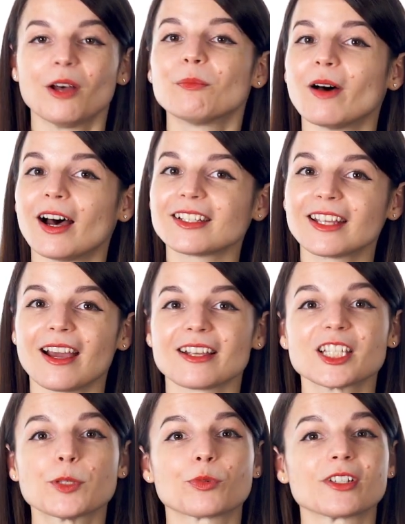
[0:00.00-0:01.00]

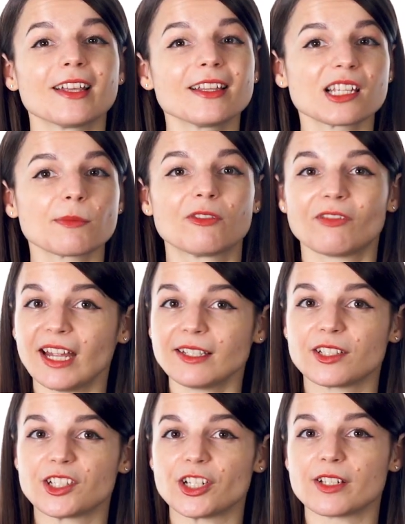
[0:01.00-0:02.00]
Podcasts present some
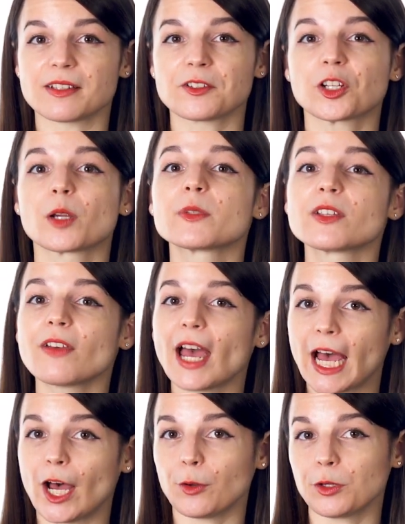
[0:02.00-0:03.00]
advantages in terms of
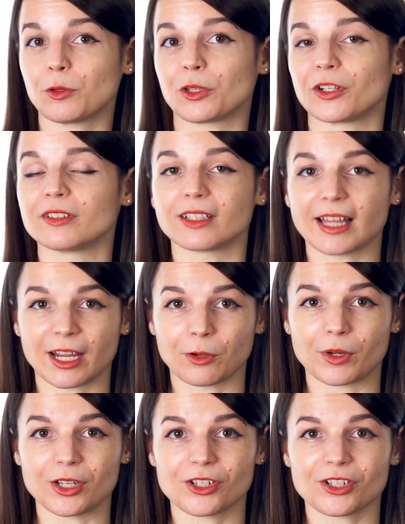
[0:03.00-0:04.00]
how you learn the
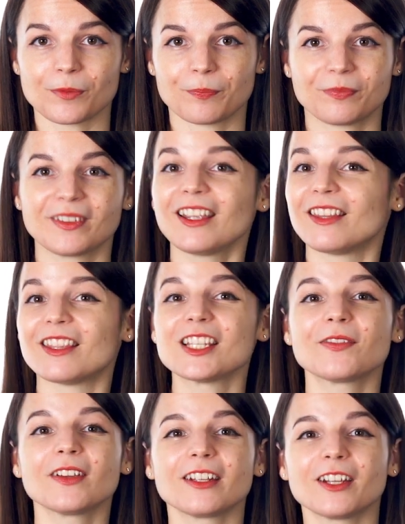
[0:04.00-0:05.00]
language. In
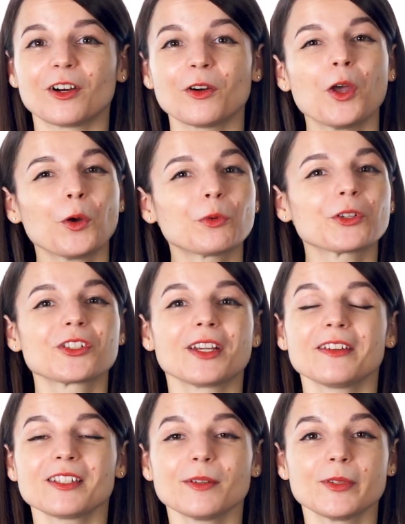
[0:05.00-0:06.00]
this video, we'll
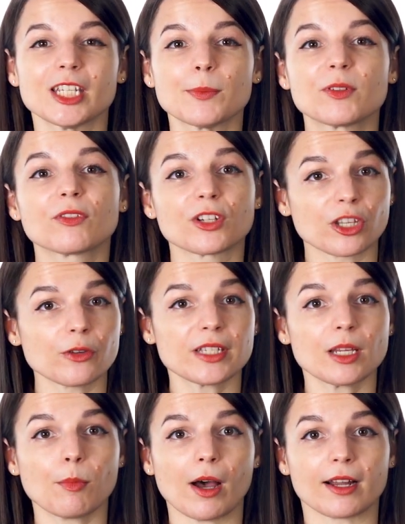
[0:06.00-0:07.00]
share some tips for
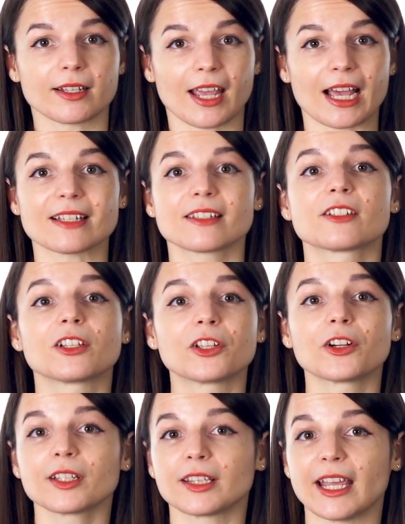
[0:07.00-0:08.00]
using podcasts to
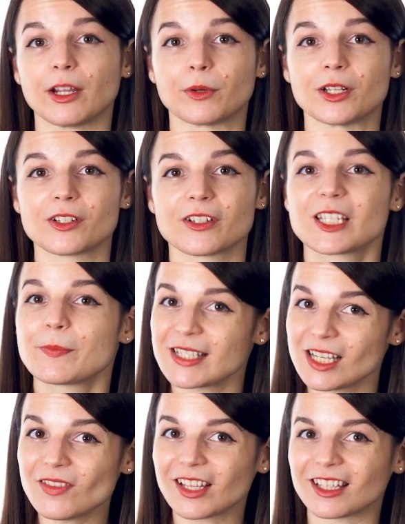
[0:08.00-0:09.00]
learn a language,
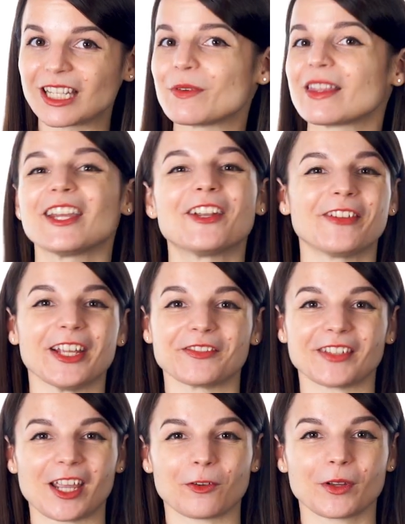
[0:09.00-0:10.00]
specifically with
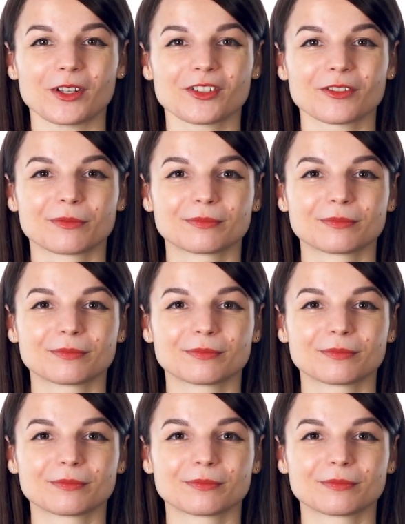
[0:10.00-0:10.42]
Innovative Language.